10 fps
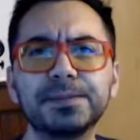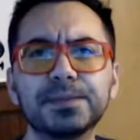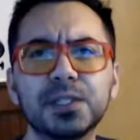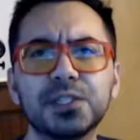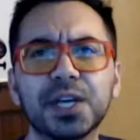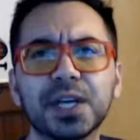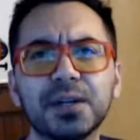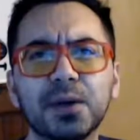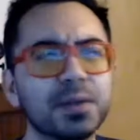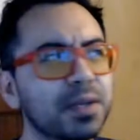chugging
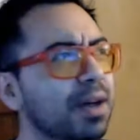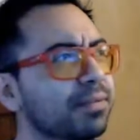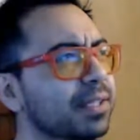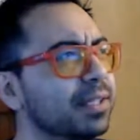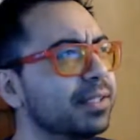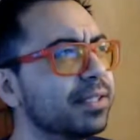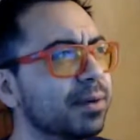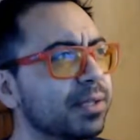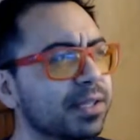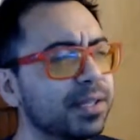cold coffee is
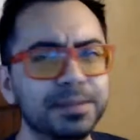always good.